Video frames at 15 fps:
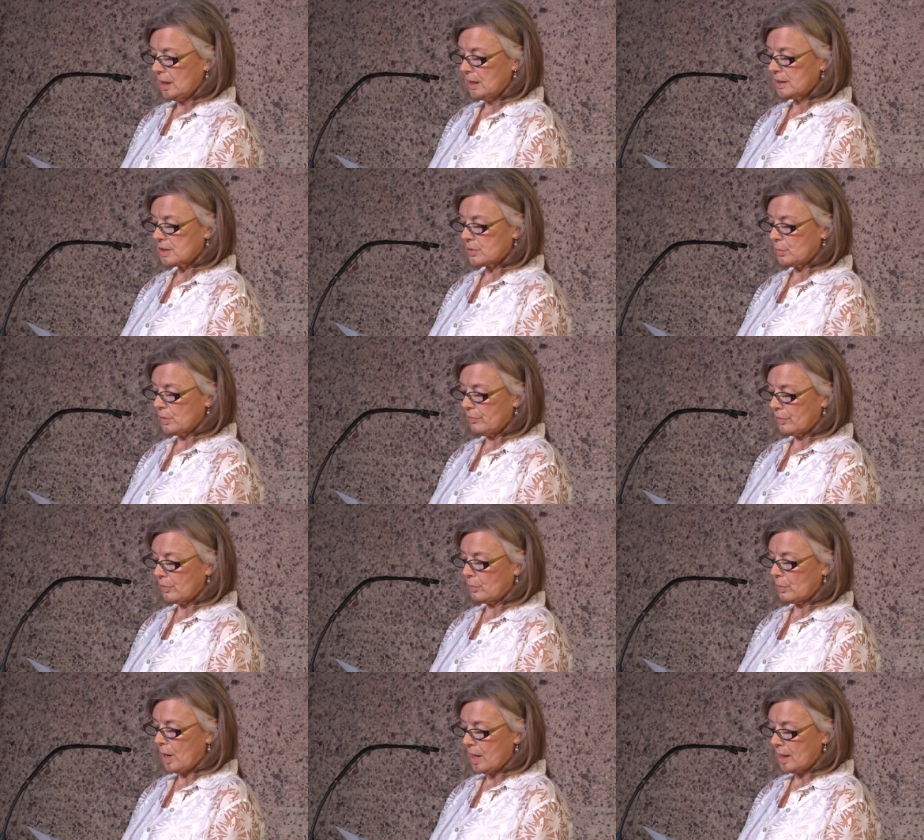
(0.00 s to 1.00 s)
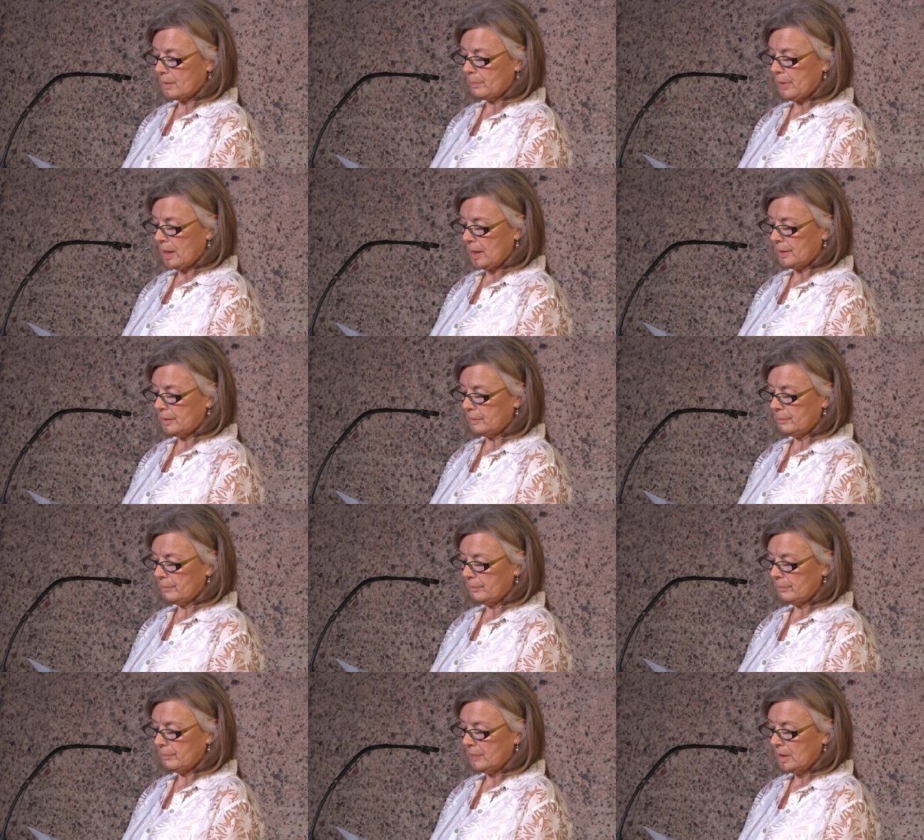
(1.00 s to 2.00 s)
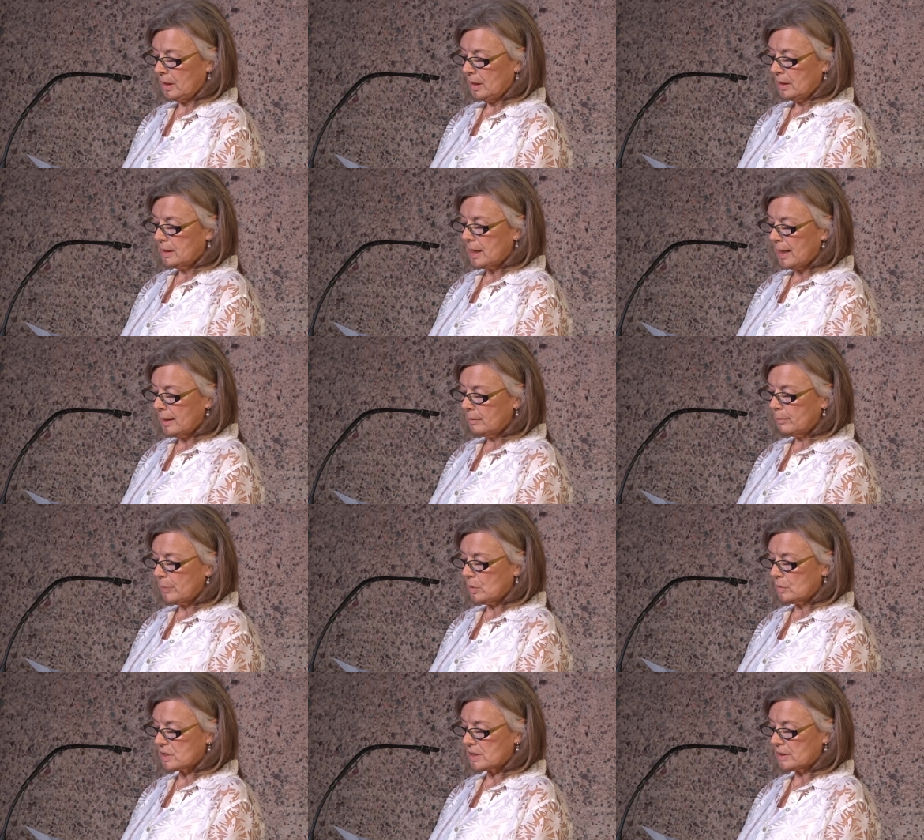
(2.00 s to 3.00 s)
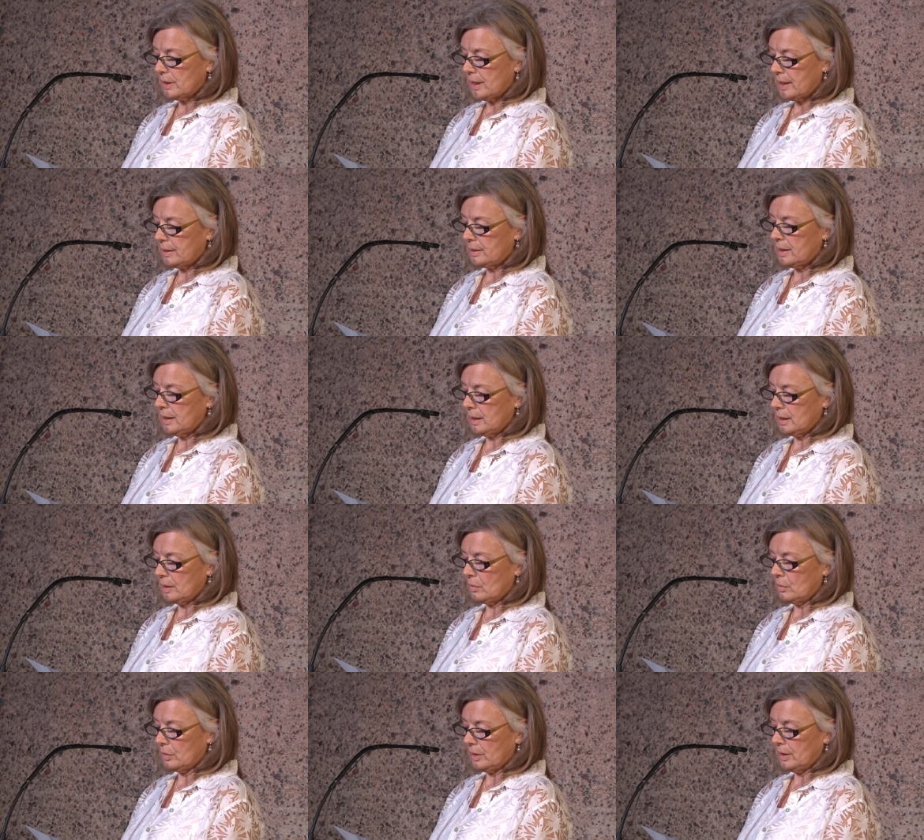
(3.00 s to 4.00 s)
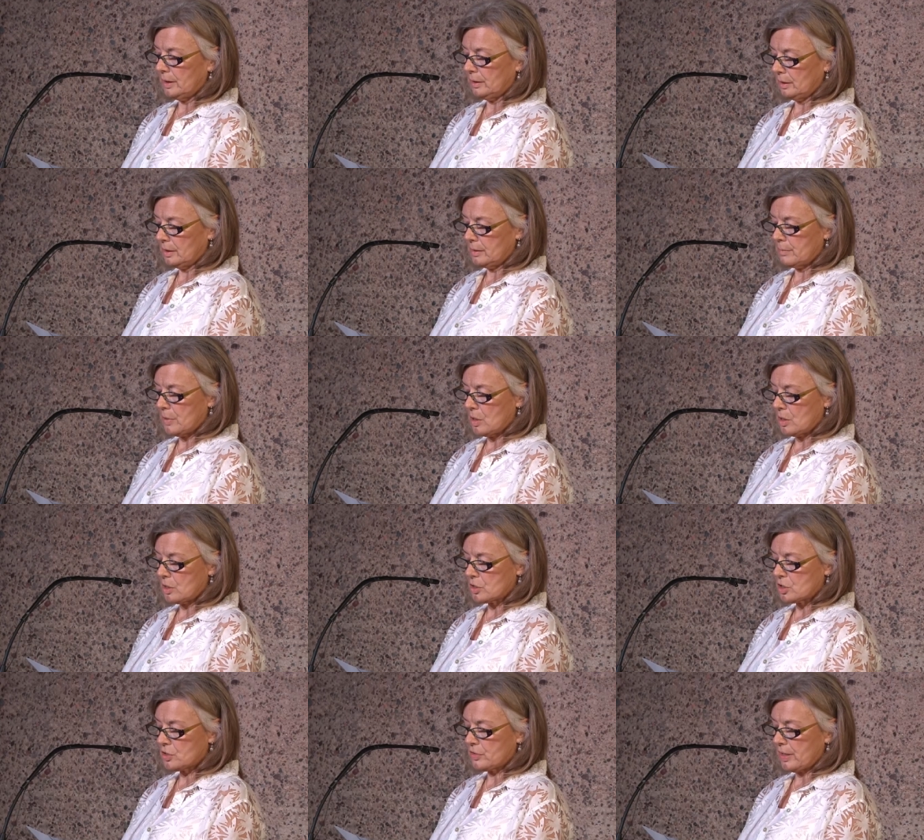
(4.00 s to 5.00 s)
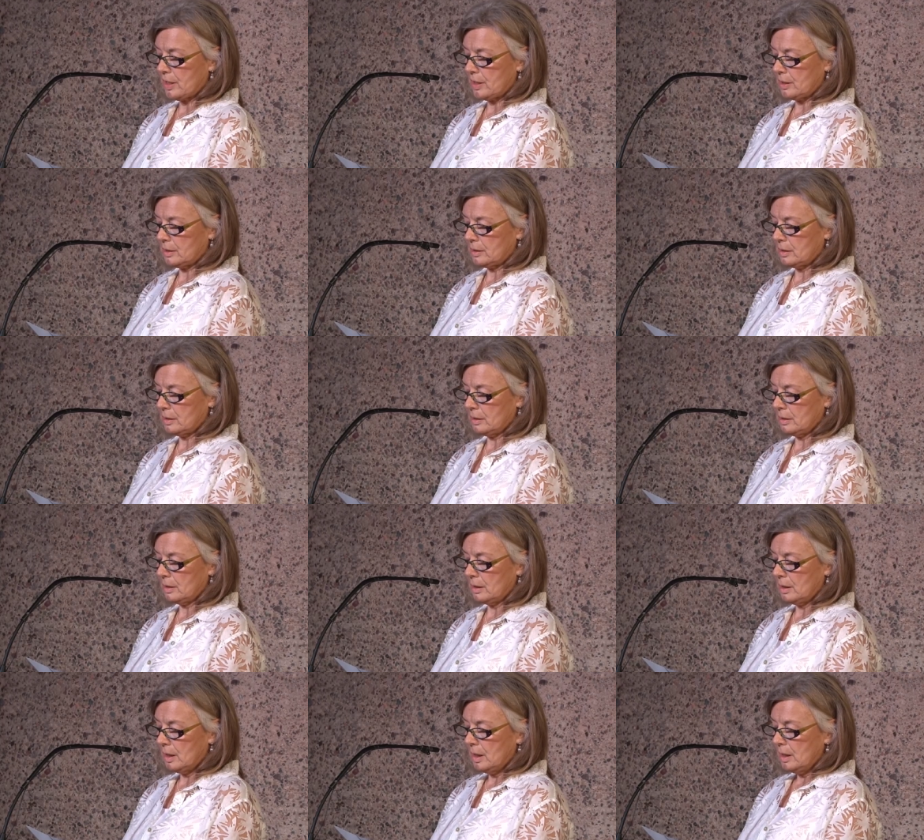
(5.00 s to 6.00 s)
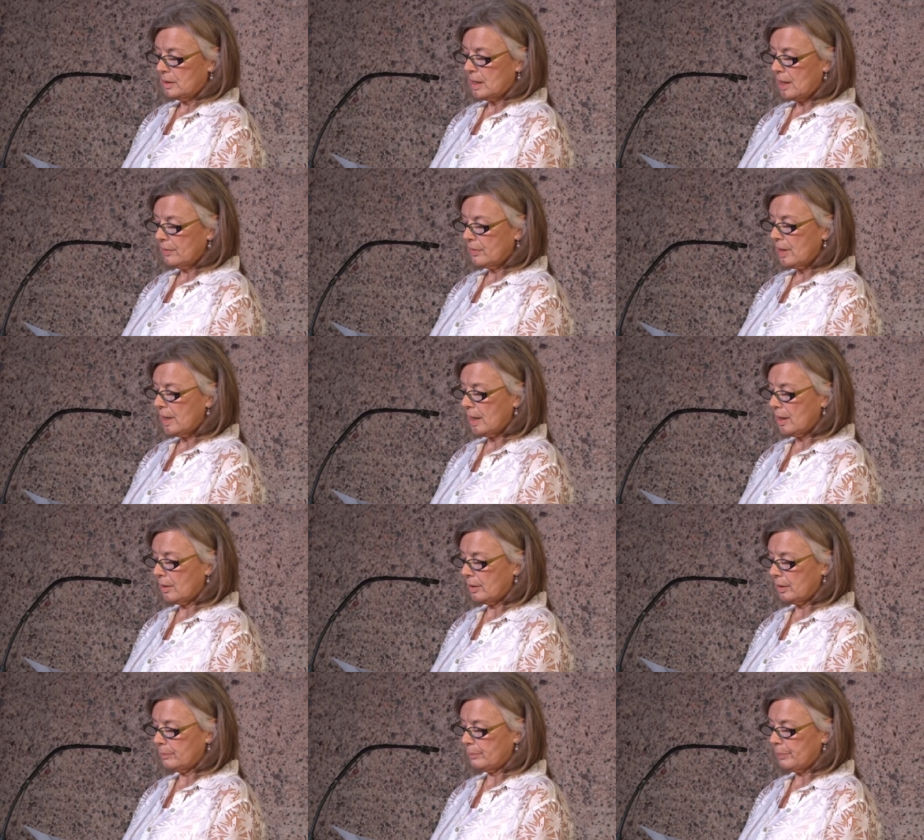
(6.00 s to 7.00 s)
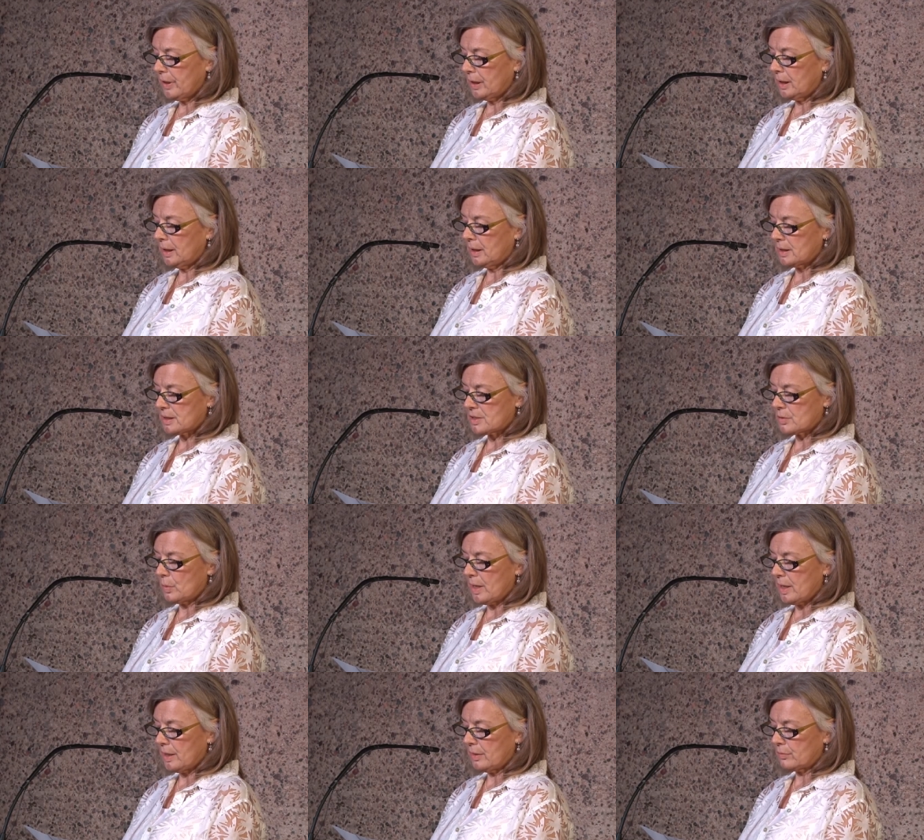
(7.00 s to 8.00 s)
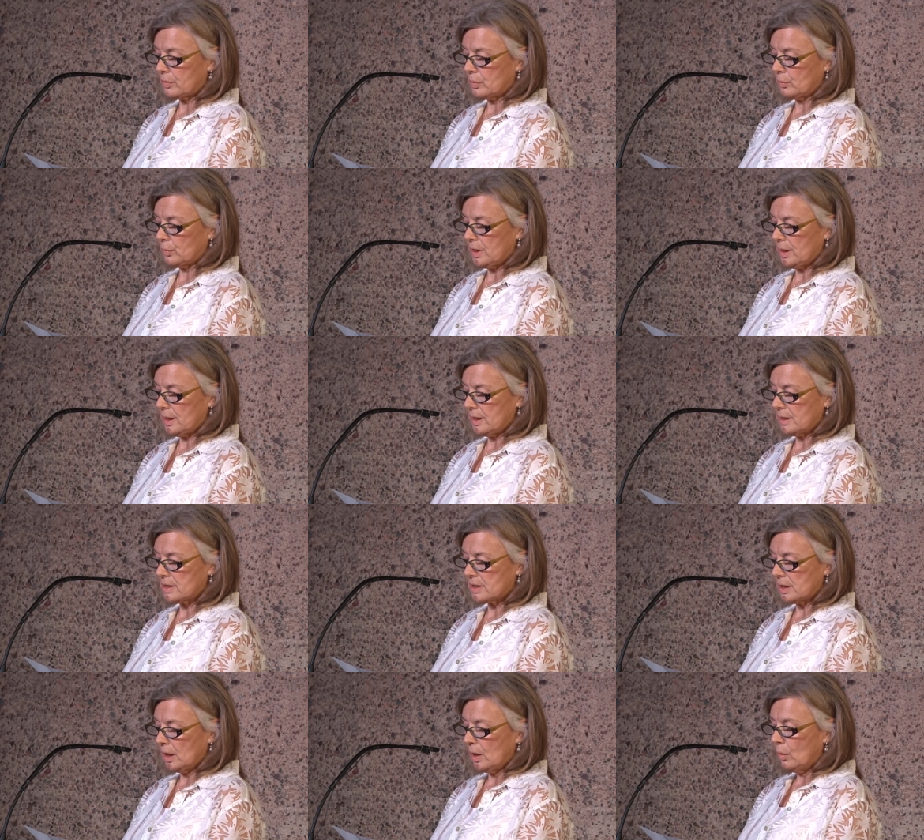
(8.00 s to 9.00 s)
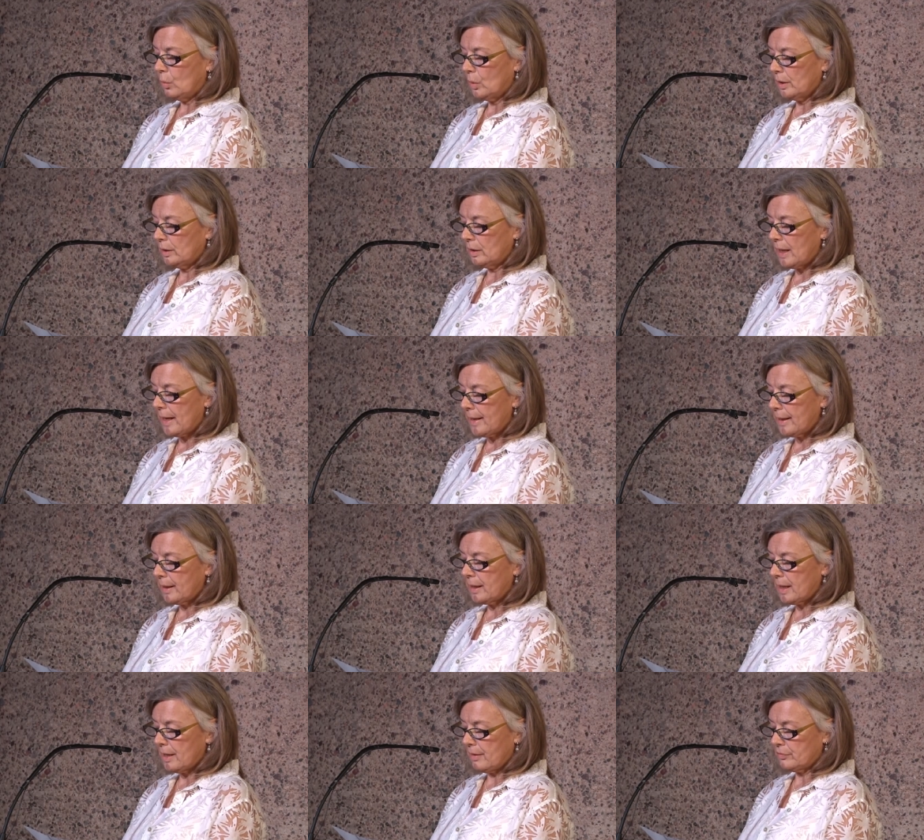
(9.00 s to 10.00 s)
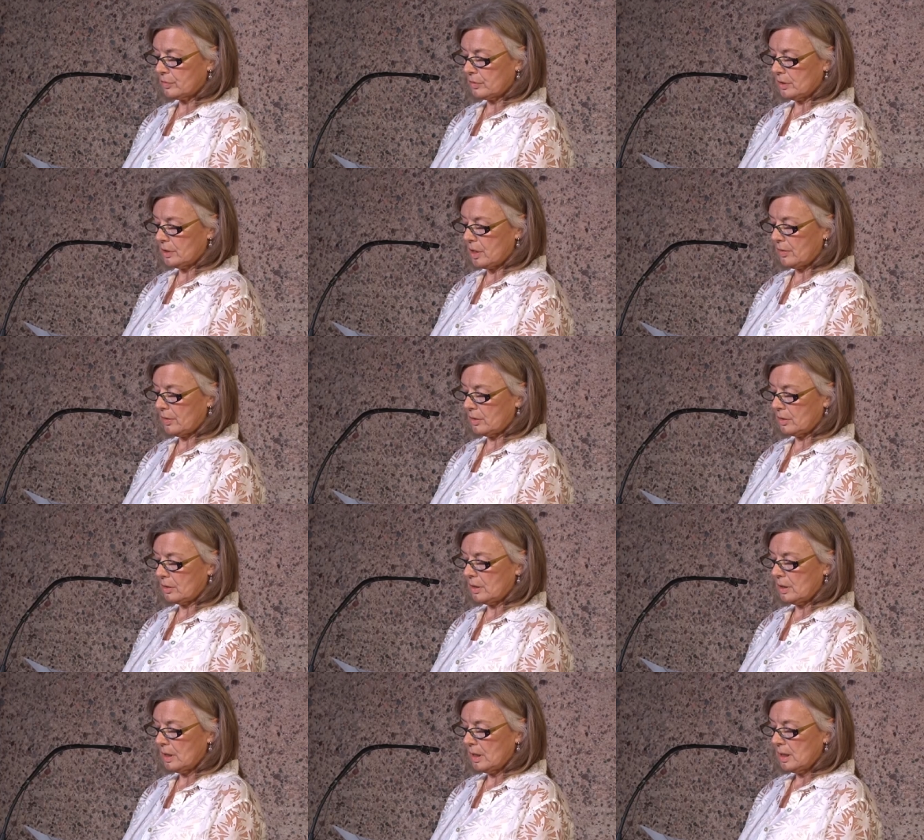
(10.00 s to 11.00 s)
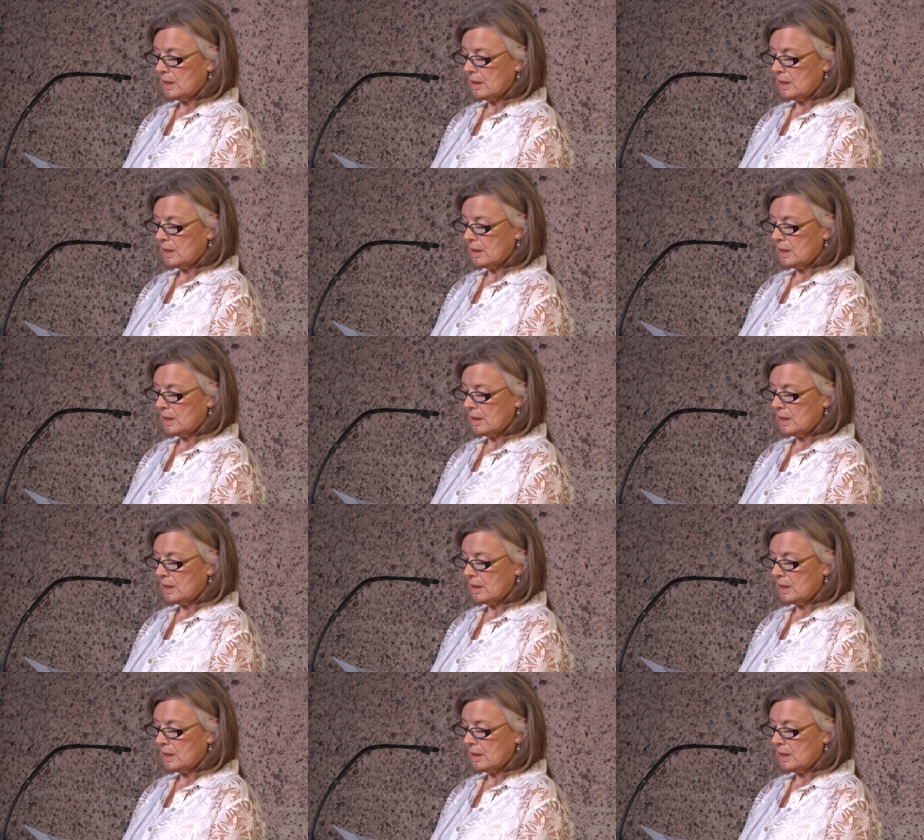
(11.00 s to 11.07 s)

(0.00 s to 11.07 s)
its river rock bottom, not a boat's landing or inland marsh then, not the heron picking its way through reeds, one leg after another,